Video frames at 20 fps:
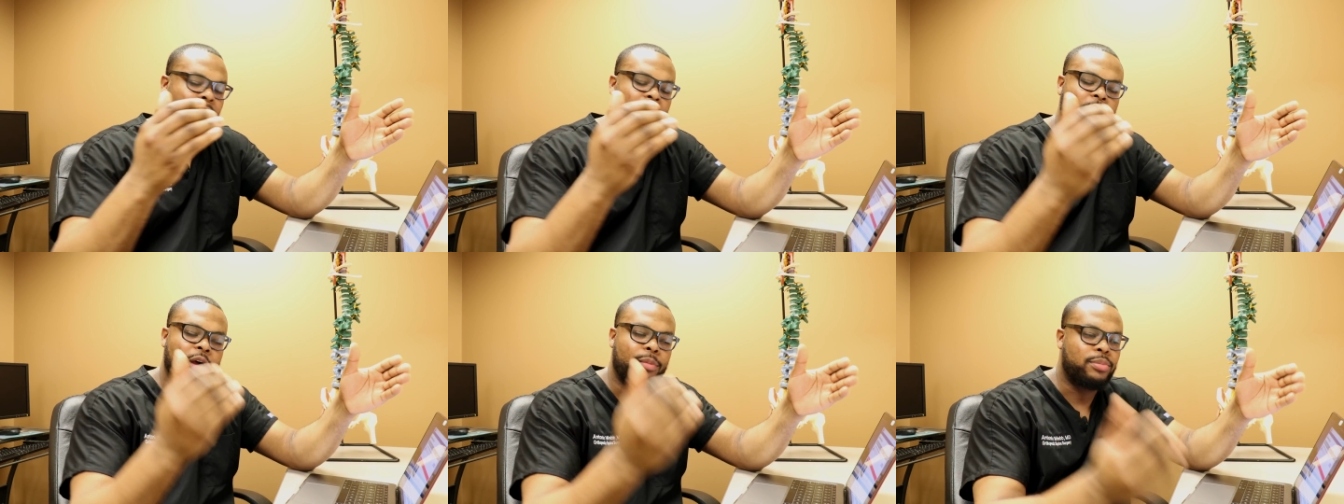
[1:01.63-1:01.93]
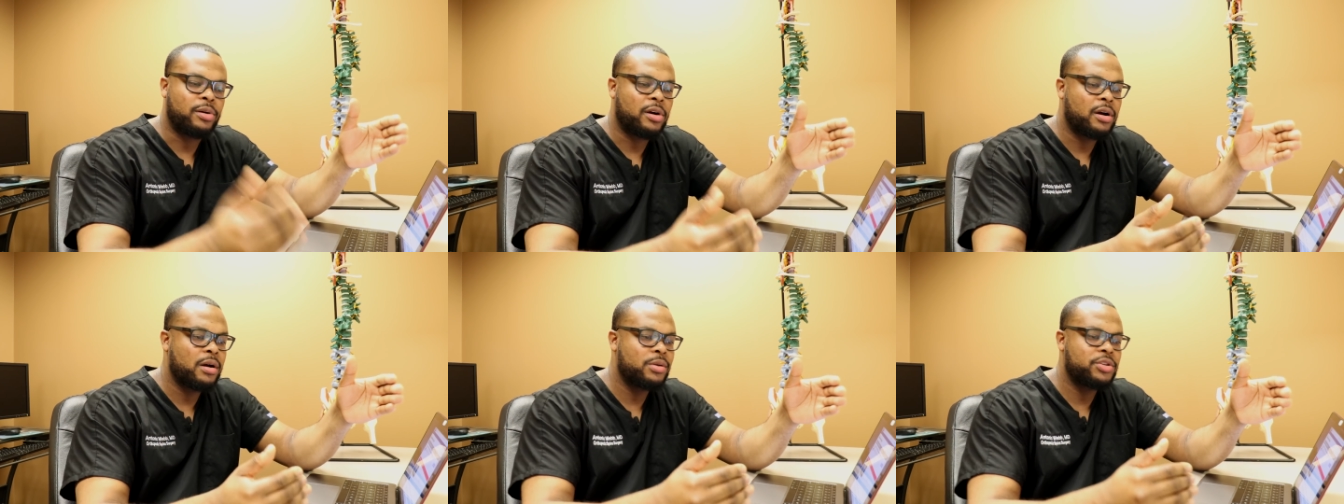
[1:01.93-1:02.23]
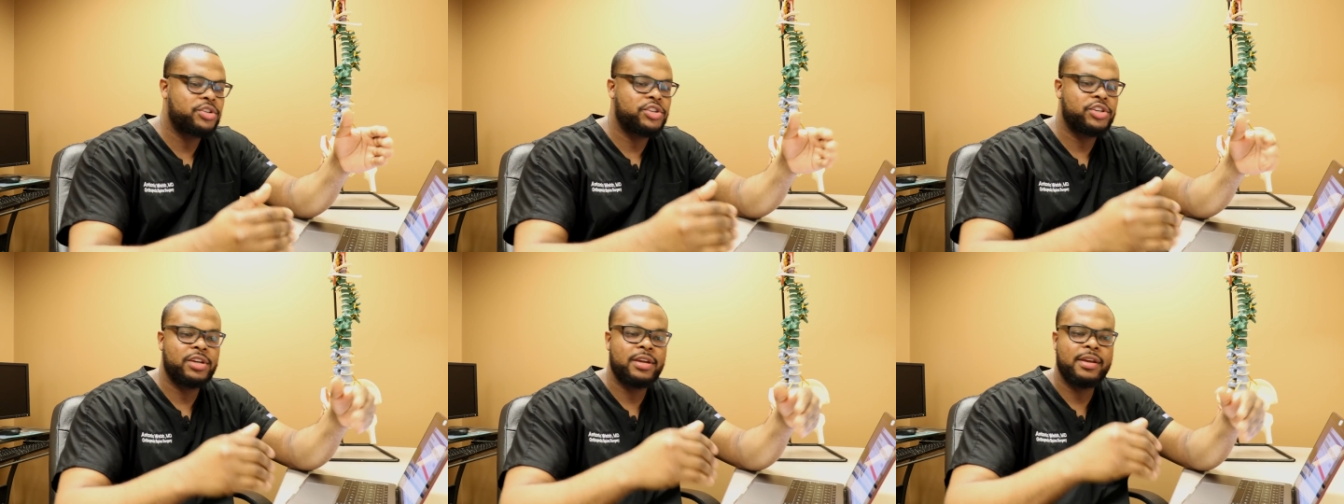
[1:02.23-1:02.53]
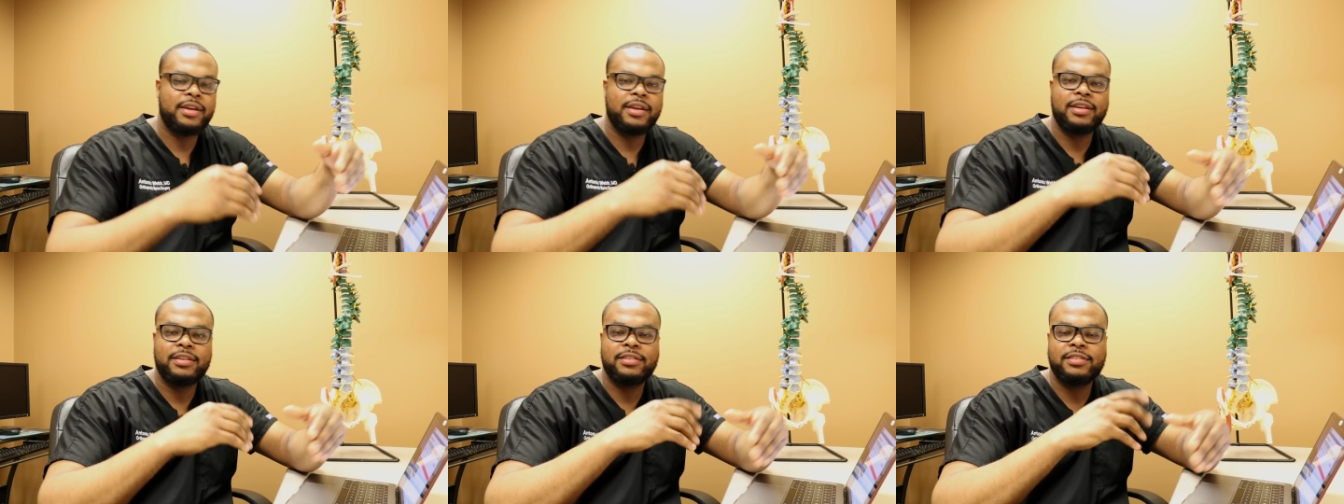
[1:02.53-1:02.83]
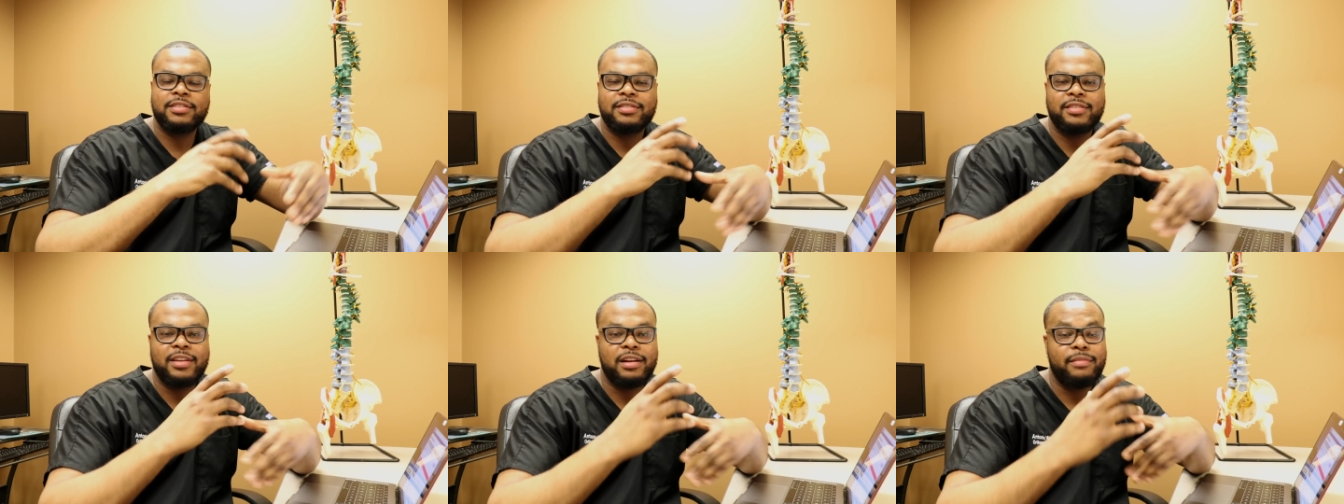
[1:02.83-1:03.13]

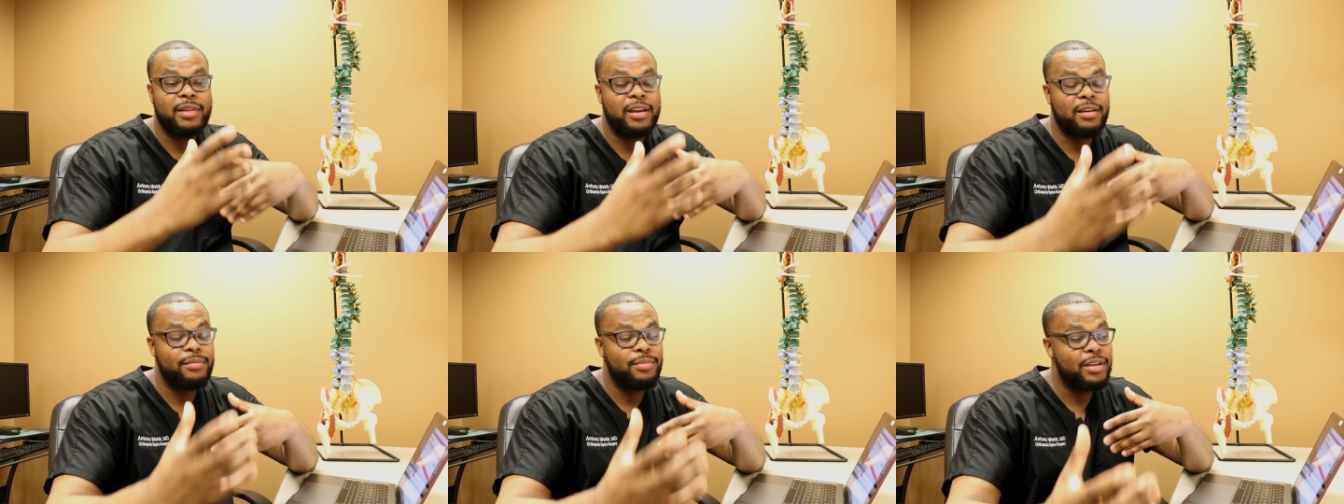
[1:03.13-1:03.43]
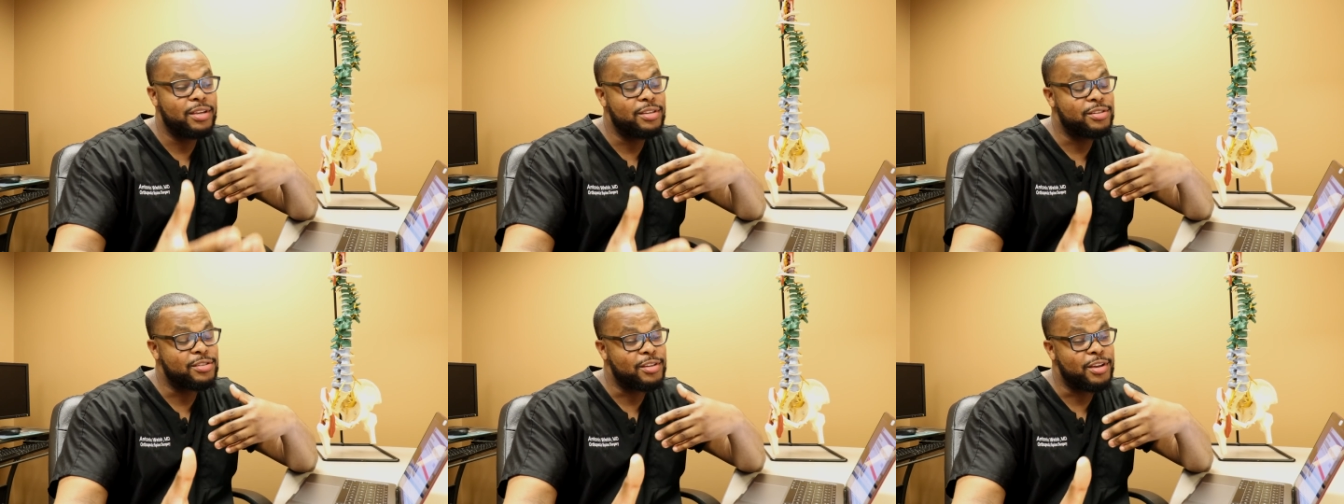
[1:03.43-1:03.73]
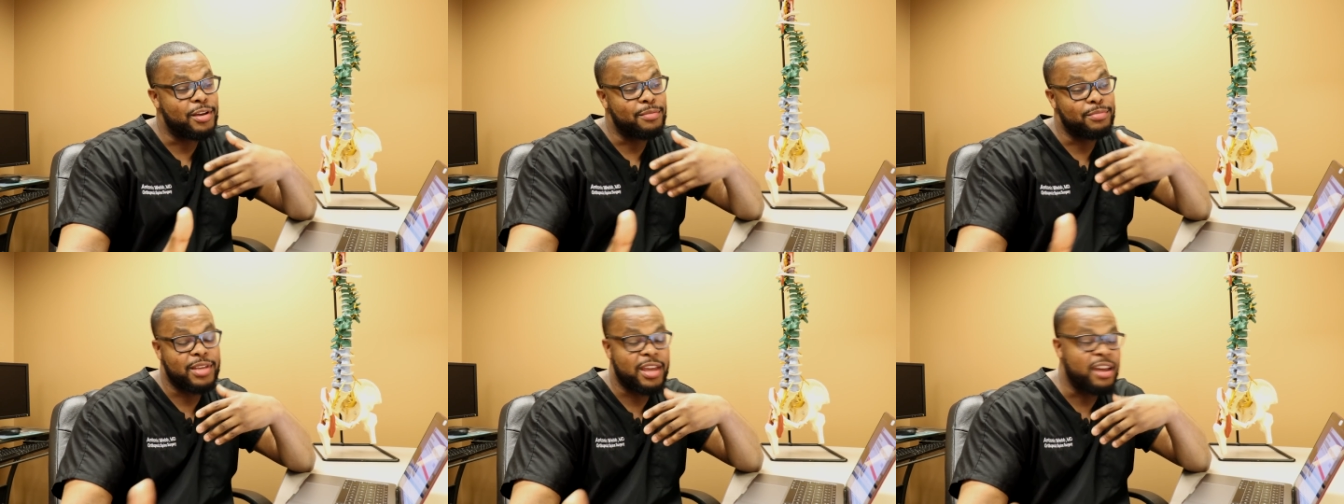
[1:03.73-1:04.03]
approaches. There may be some